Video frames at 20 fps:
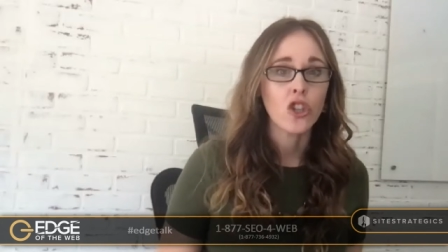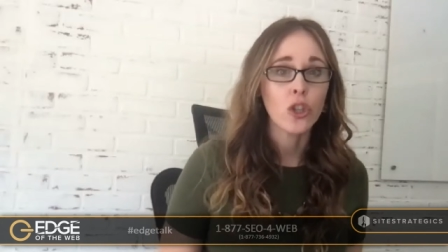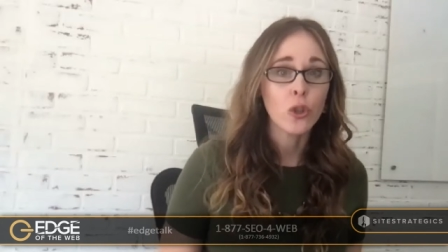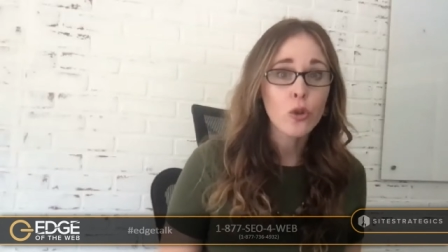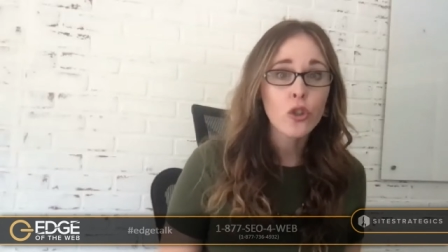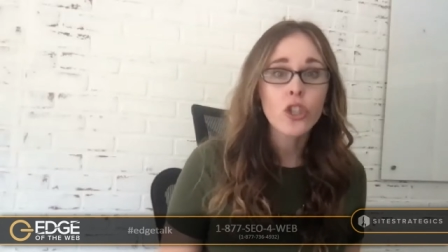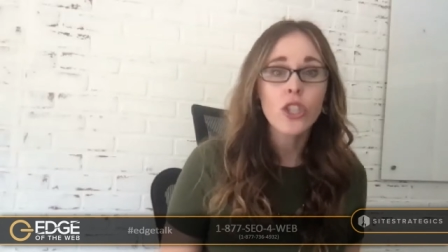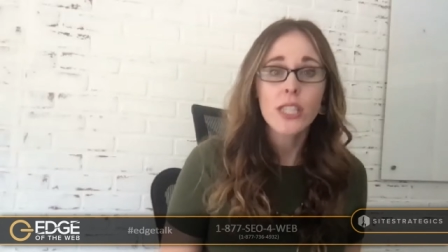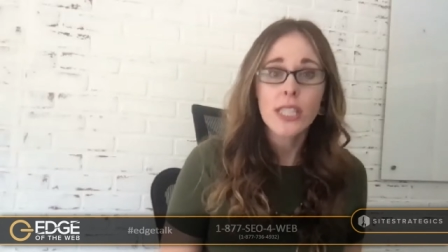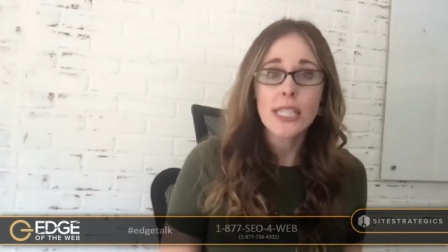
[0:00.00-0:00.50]

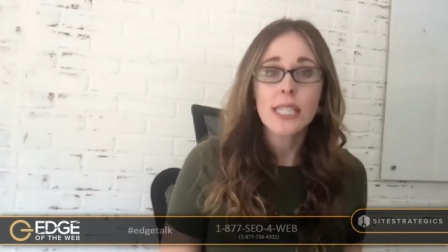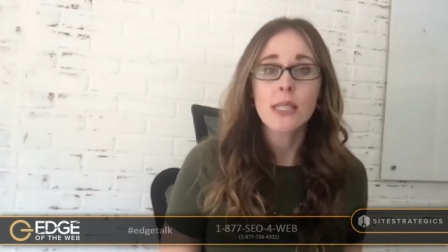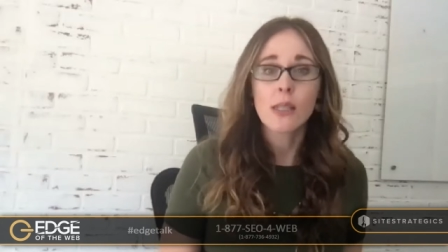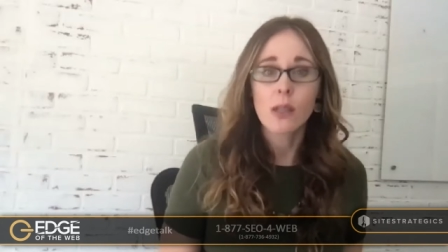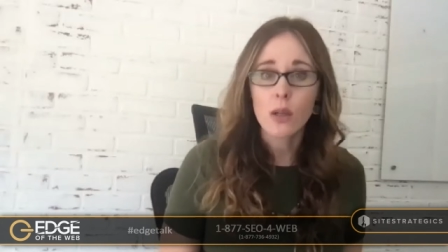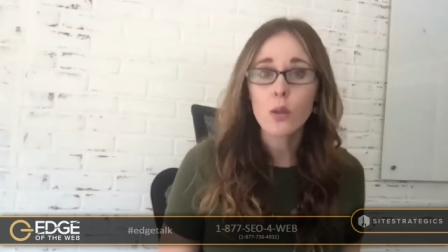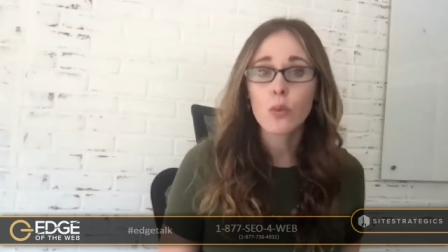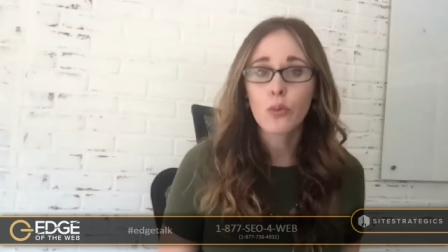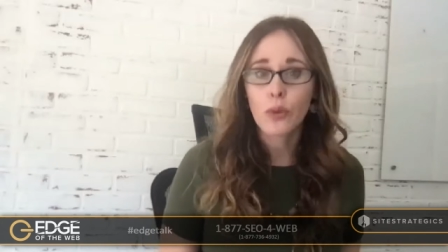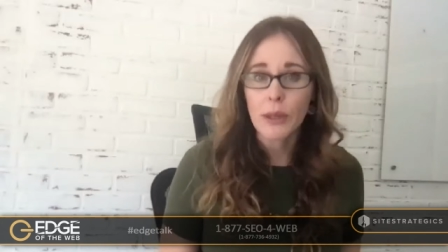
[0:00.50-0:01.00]
you should
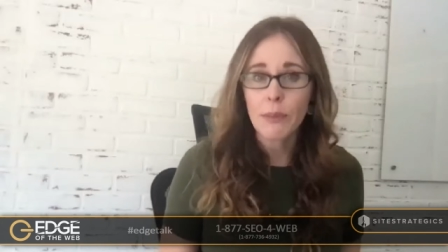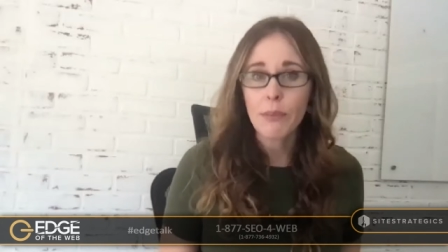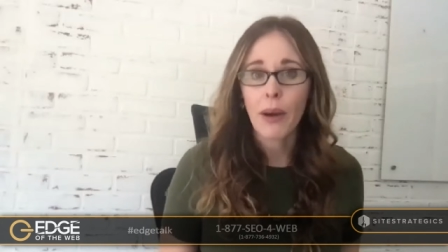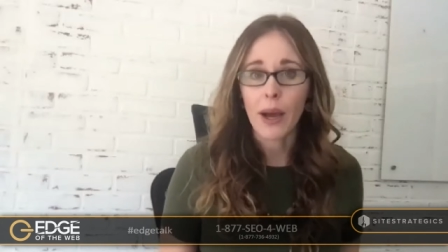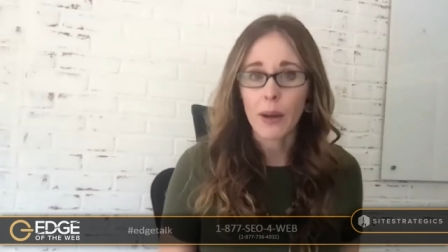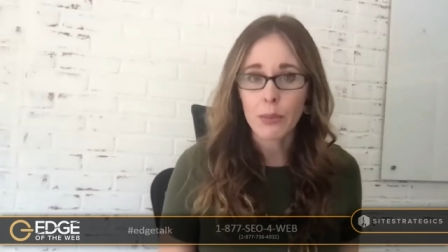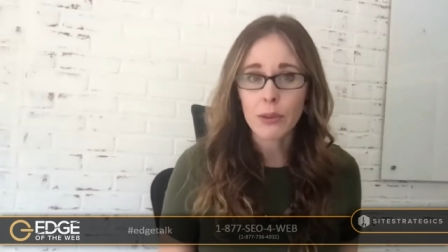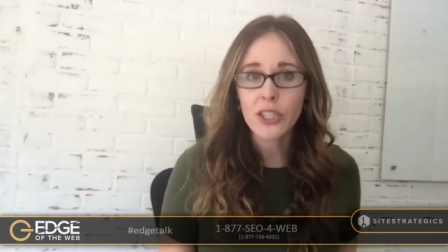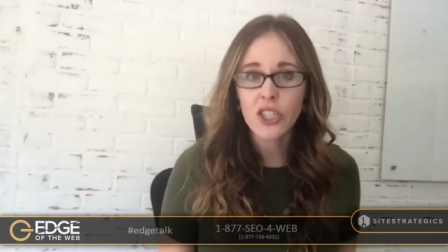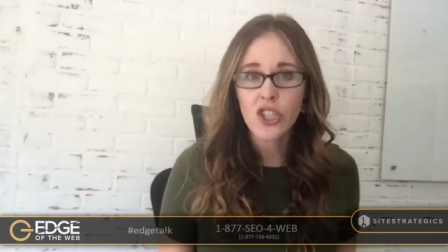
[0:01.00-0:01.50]
still
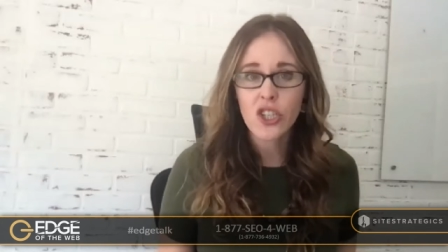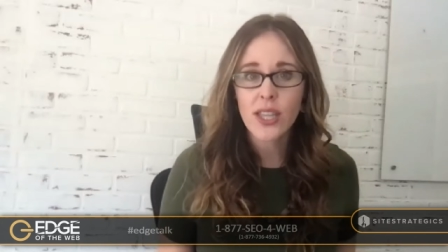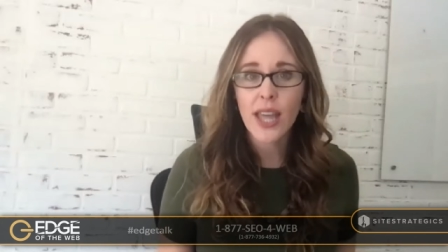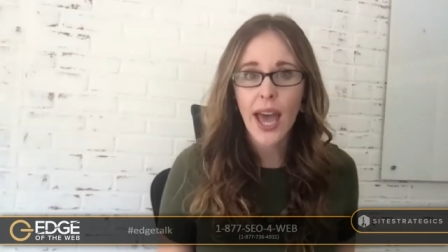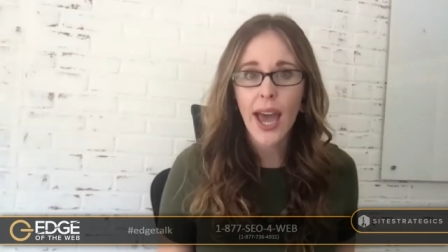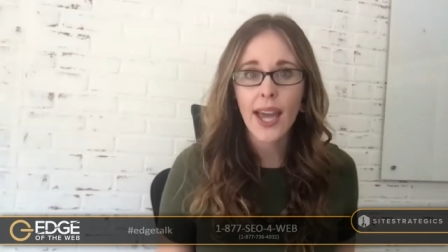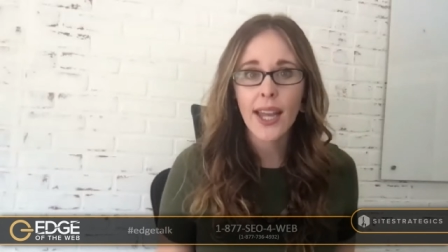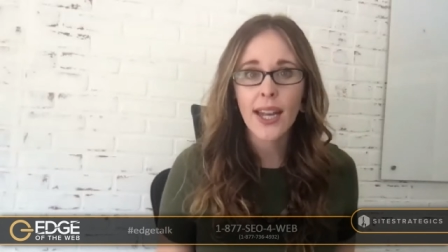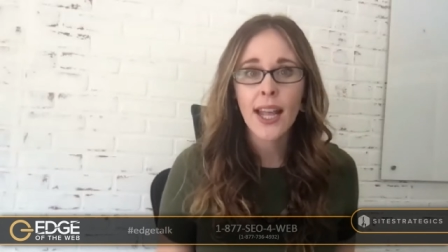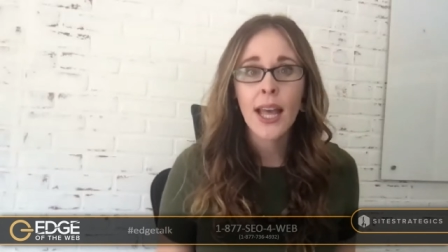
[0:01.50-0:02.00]
republish
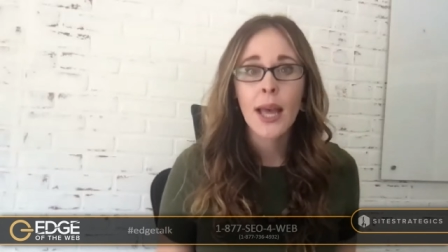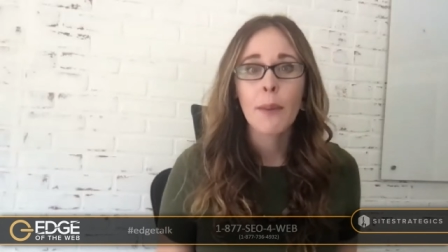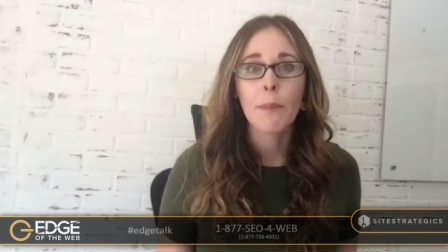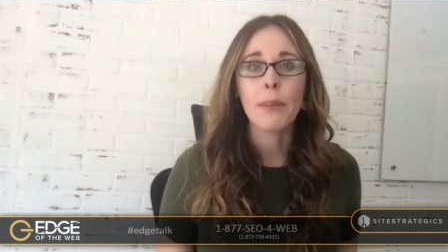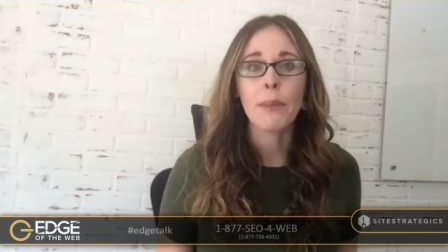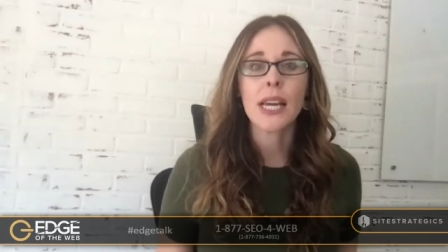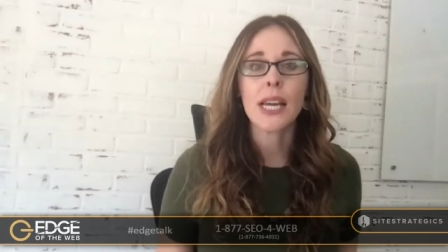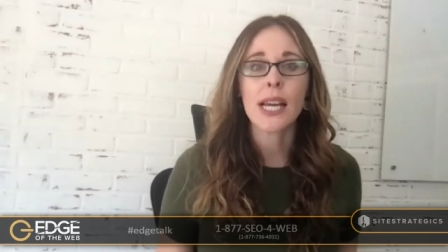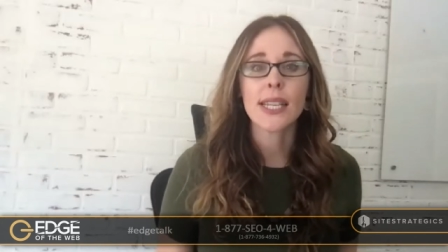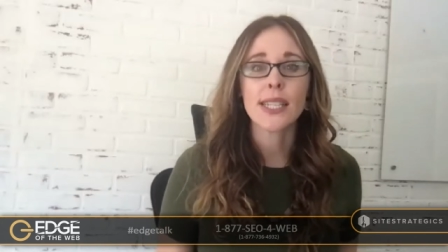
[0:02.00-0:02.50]
that
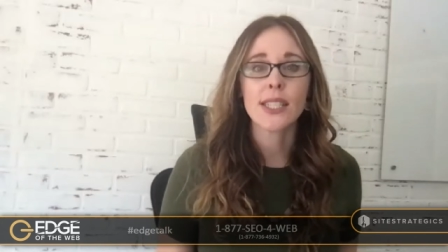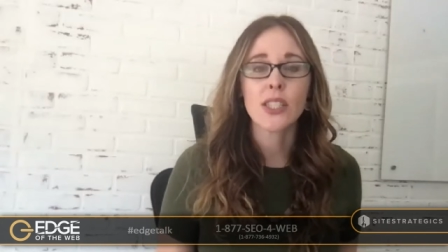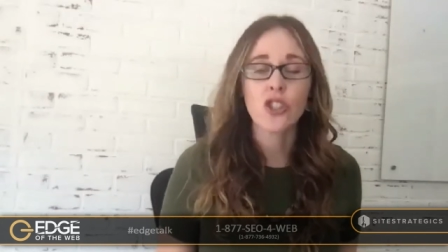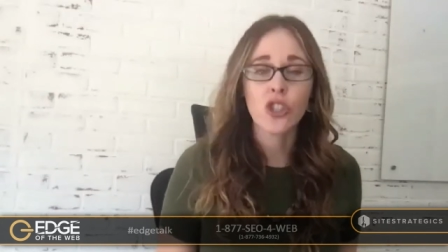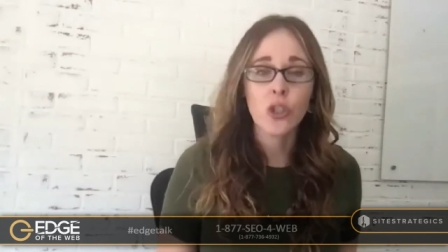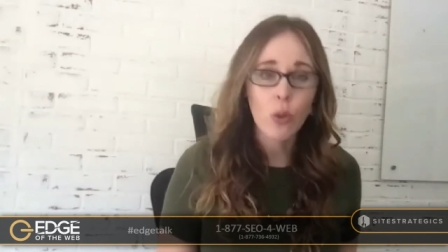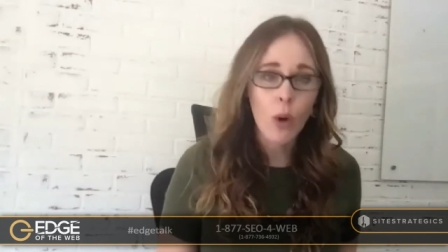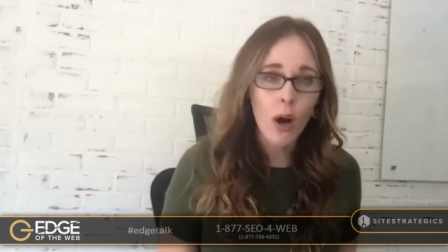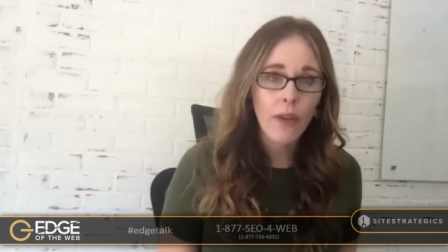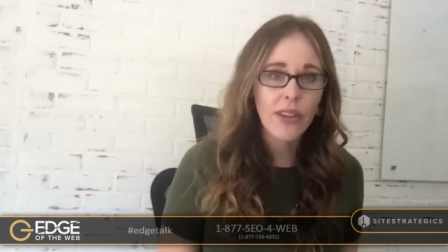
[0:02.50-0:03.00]
because
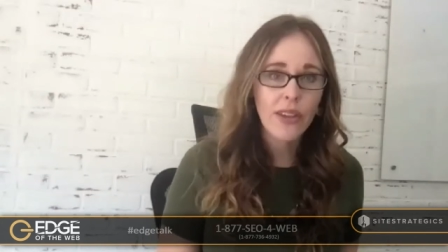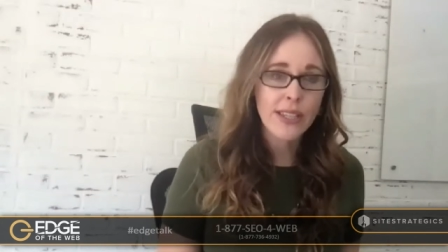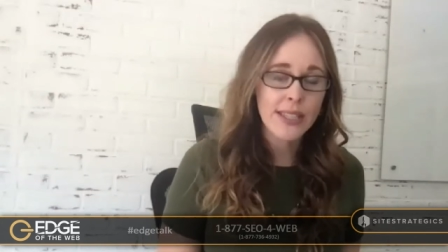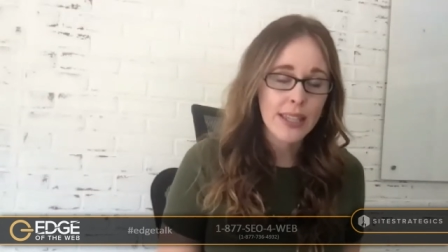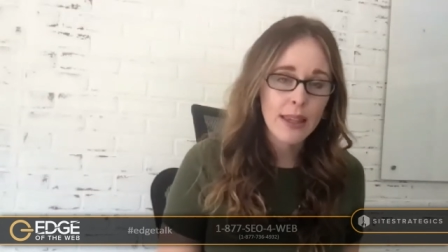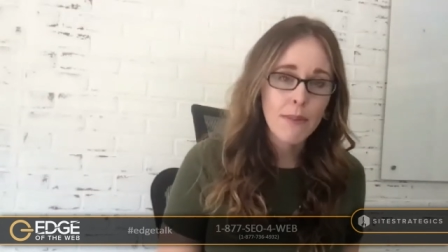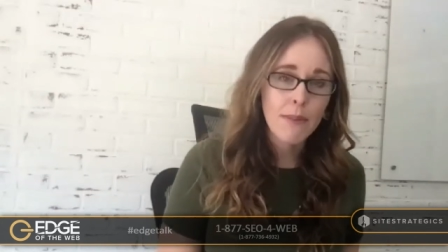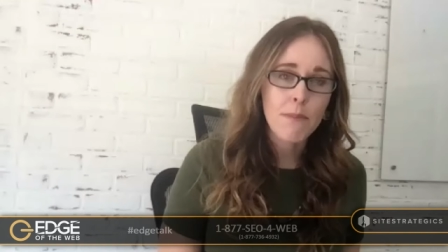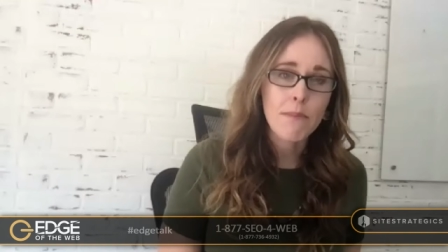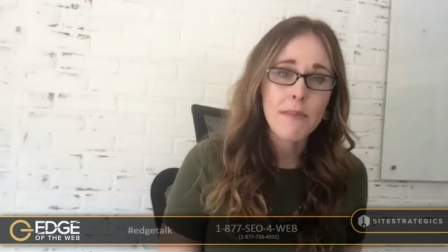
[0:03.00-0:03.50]
you
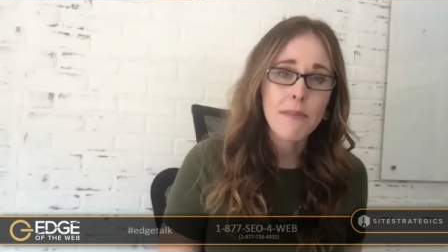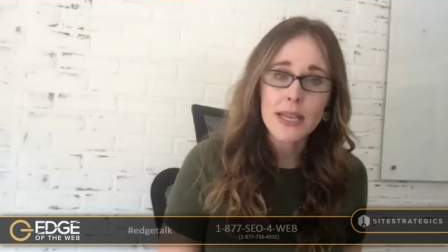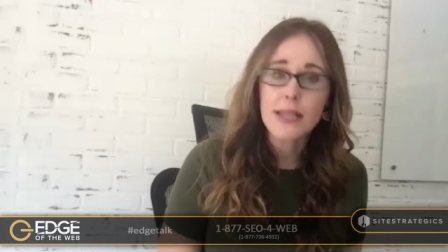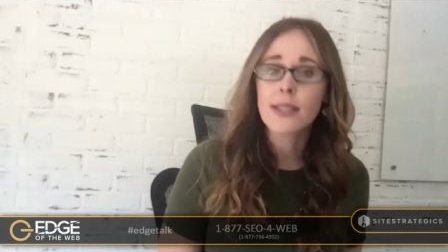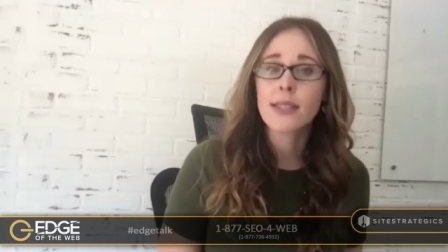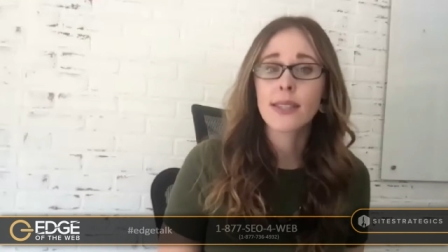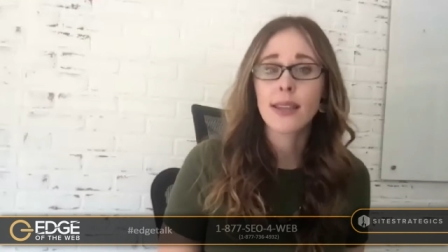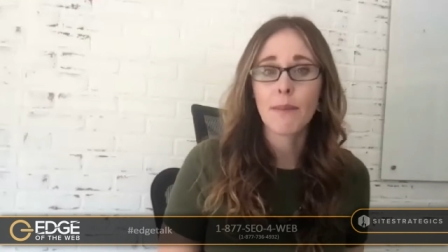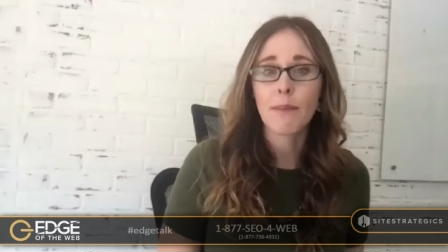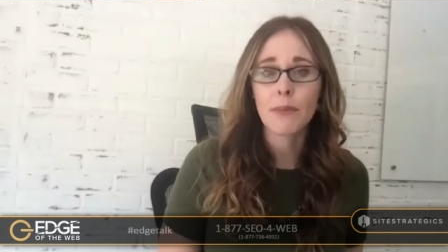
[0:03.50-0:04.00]
obviously
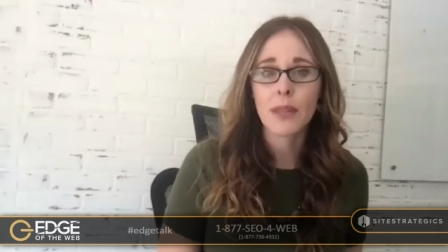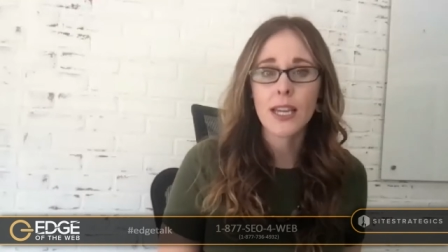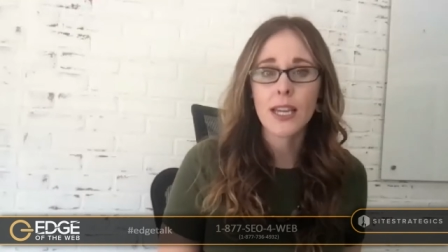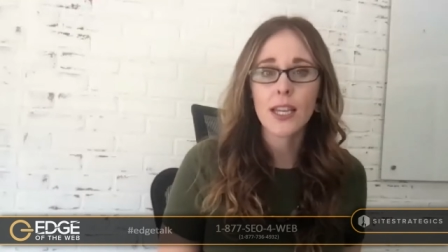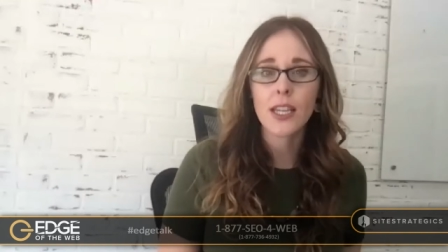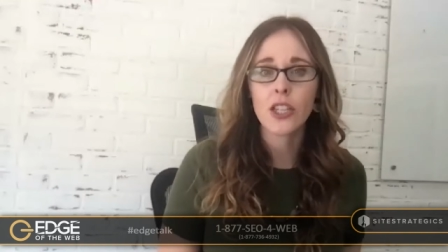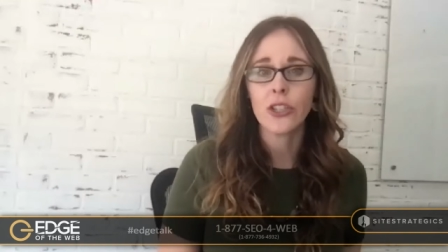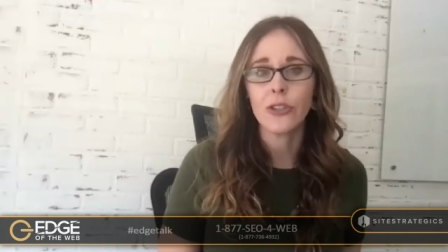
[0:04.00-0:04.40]
missed something.